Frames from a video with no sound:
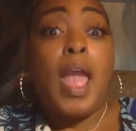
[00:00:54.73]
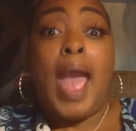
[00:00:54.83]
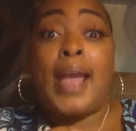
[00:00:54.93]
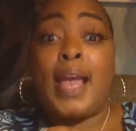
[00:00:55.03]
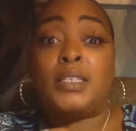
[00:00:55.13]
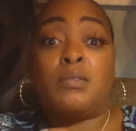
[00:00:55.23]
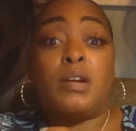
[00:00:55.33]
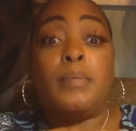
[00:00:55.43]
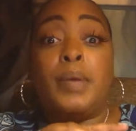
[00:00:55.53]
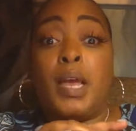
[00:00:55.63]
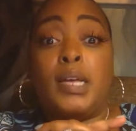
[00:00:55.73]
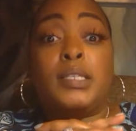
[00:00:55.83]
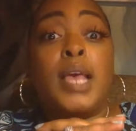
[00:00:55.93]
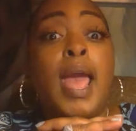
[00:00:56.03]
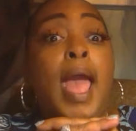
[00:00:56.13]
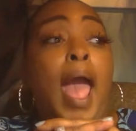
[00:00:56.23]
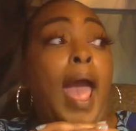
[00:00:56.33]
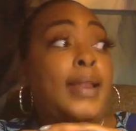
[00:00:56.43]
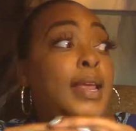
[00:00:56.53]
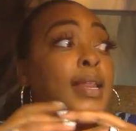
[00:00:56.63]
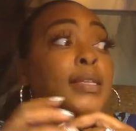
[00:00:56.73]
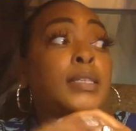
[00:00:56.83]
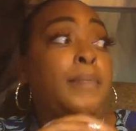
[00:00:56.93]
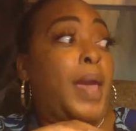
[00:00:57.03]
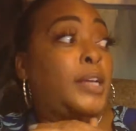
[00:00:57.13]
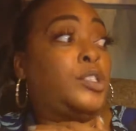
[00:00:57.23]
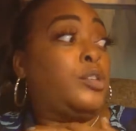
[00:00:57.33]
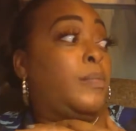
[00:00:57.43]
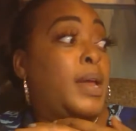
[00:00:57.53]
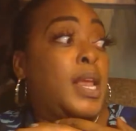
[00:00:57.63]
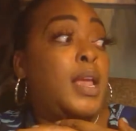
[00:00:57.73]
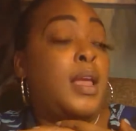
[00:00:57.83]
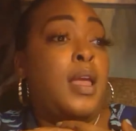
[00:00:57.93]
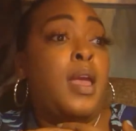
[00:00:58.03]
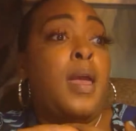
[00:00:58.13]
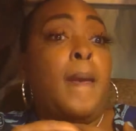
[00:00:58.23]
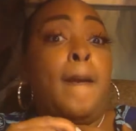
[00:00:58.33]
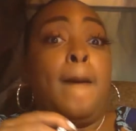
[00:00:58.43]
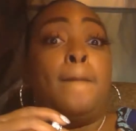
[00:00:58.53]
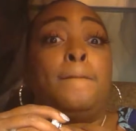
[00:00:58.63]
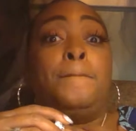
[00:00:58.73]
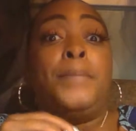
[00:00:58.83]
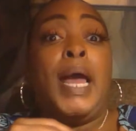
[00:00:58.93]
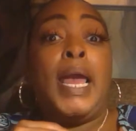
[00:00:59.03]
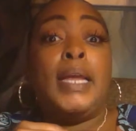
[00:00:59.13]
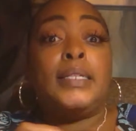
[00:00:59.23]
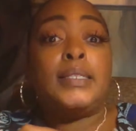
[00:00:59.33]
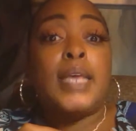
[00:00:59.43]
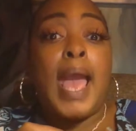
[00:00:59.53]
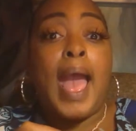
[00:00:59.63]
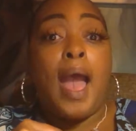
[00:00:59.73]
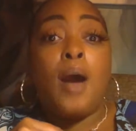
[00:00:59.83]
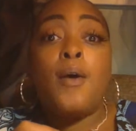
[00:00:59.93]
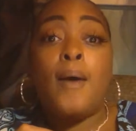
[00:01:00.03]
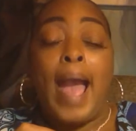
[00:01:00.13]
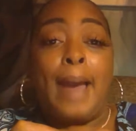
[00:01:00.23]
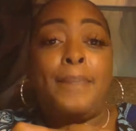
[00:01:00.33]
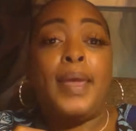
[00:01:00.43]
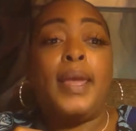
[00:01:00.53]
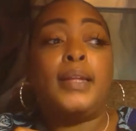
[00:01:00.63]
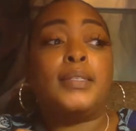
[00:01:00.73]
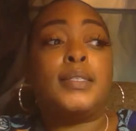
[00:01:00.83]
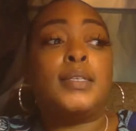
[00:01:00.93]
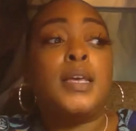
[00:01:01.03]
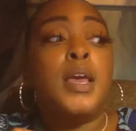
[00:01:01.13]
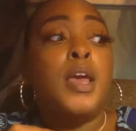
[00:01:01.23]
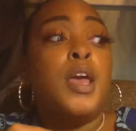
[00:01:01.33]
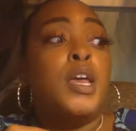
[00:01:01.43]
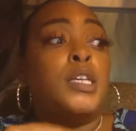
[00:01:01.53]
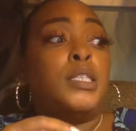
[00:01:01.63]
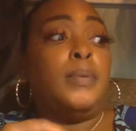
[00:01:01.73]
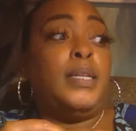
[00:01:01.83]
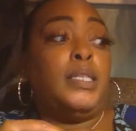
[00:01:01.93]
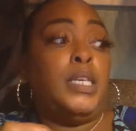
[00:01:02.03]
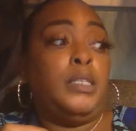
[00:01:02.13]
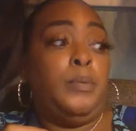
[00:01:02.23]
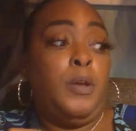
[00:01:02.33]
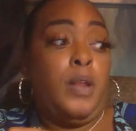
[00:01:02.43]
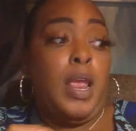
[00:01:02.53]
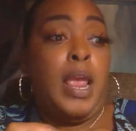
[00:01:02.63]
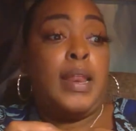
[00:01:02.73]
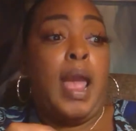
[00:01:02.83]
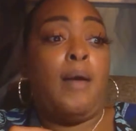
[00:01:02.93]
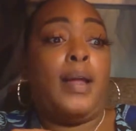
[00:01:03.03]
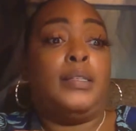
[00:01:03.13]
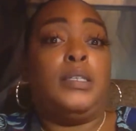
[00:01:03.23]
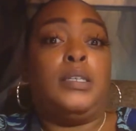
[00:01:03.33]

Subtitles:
I got started because I needed some extra money. But how I picked Sweet Tea's Beauty and how I,